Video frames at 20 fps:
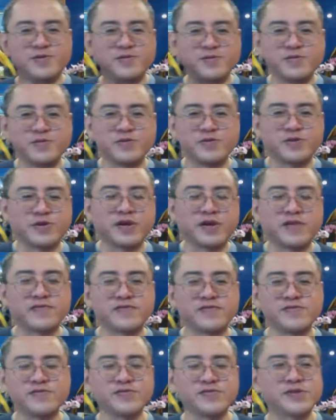we don't have
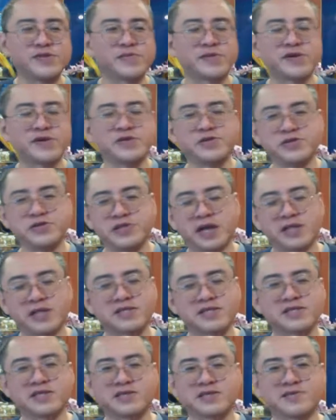to do some kind
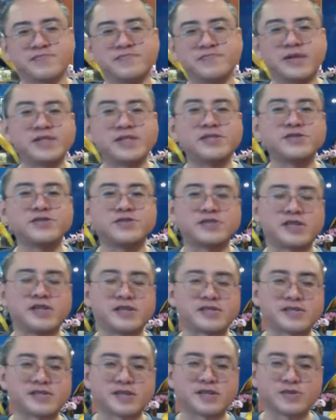of mental
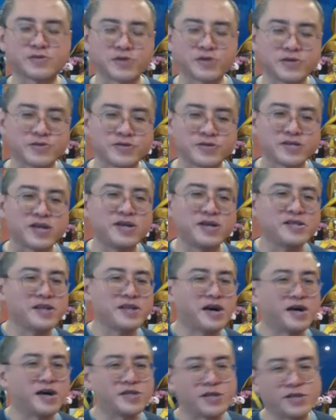gymnastic, and try to turn
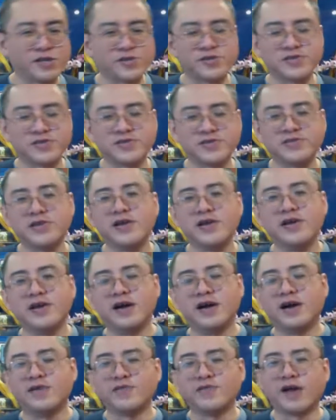our attention
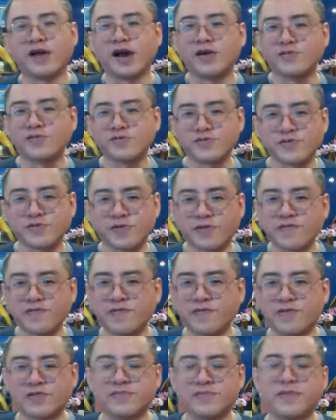around to look
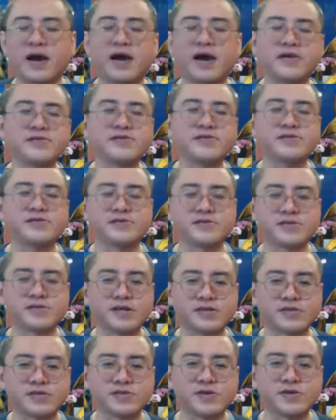for the mind. That
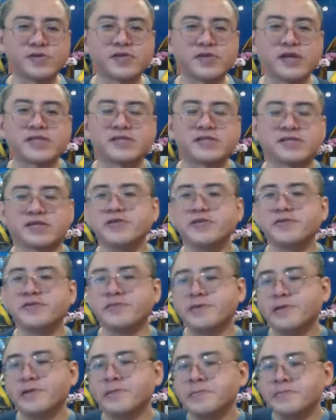is not necessary.
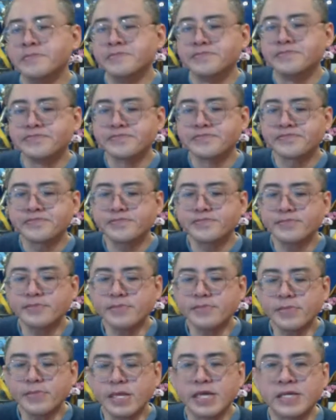
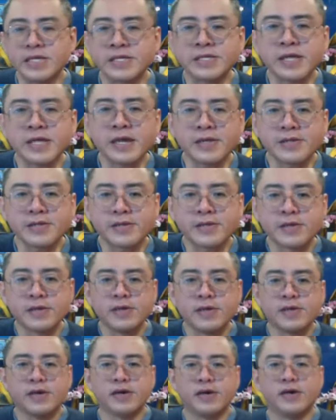Instead,
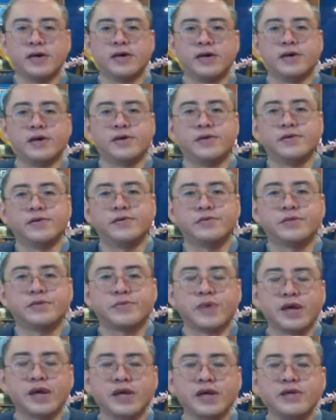the
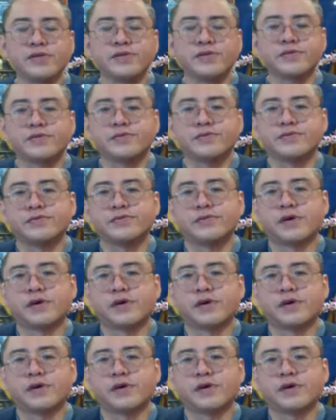way to